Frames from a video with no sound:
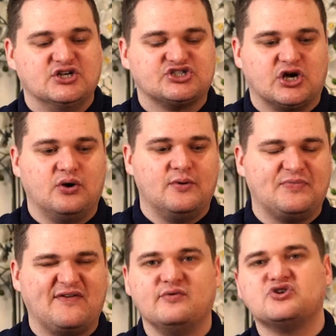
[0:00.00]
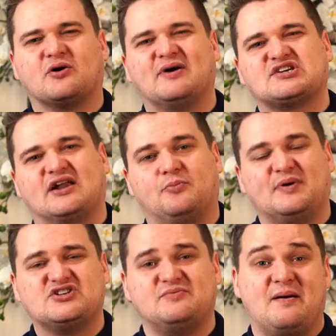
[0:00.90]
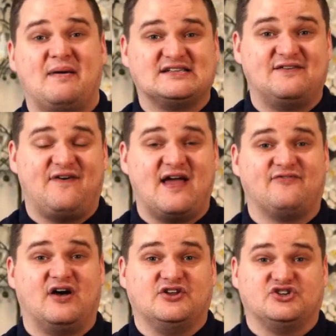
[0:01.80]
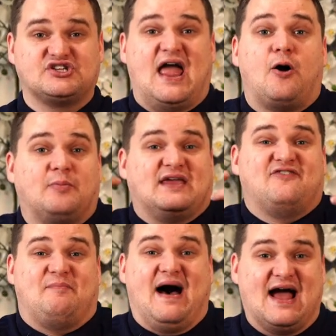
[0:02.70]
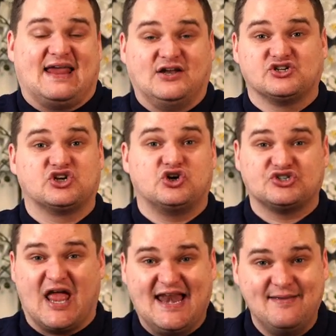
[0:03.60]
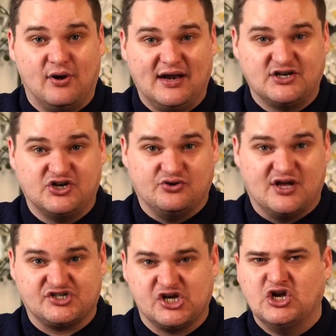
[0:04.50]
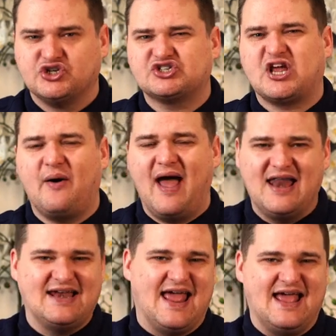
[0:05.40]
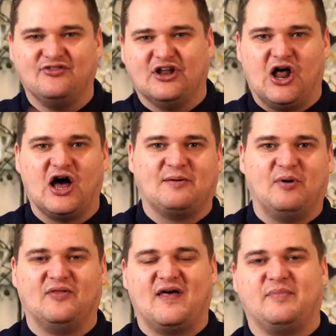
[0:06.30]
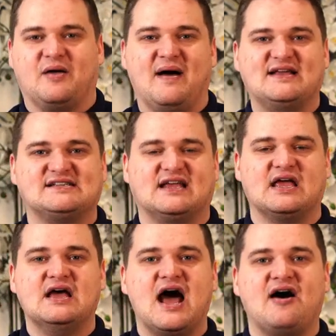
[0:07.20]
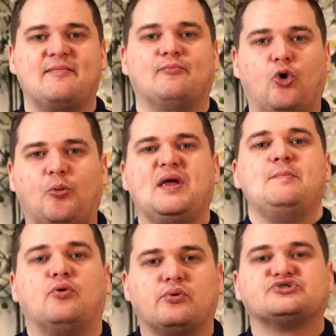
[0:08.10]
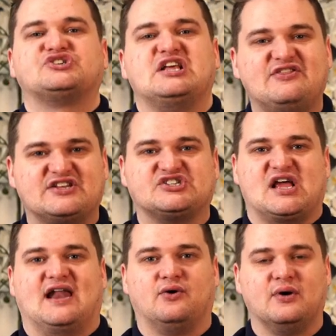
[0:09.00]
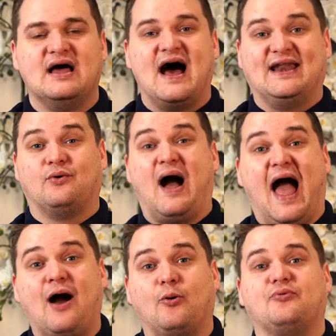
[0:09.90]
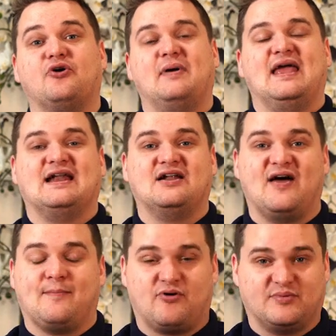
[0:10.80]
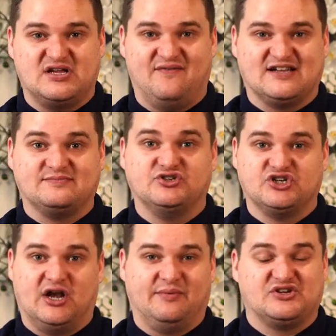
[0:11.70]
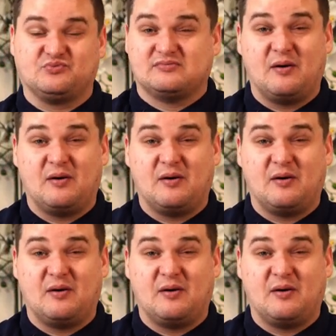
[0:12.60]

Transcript: So if you enjoy my channel, please do me a massive favor and just help give back. It doesn't cost any money to do this. Just go ahead and hit the like button, that'd be amazing. And then more people will see this channel and it will help them in their property investment journey, which is what I'm